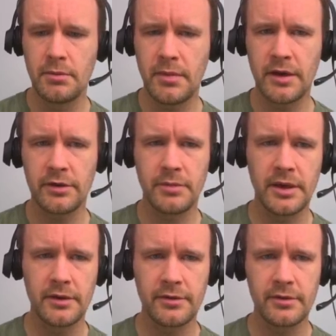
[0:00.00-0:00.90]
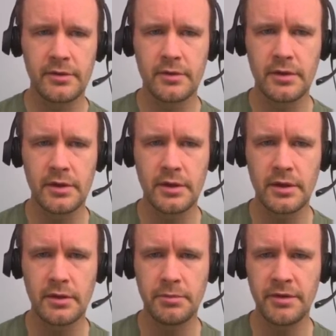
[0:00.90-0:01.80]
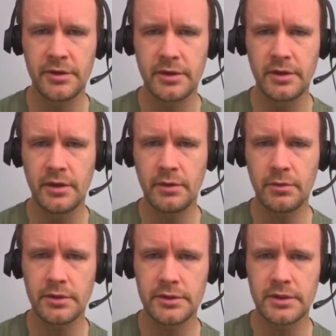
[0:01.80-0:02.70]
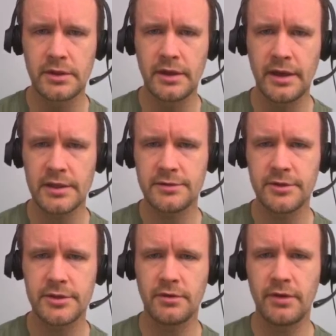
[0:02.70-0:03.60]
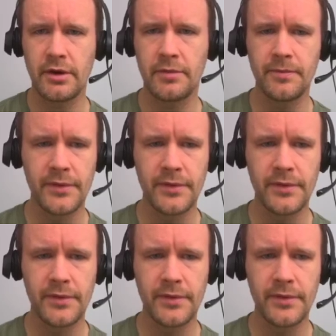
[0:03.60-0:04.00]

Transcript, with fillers: minus minus uh, pivot equals S for sunflower.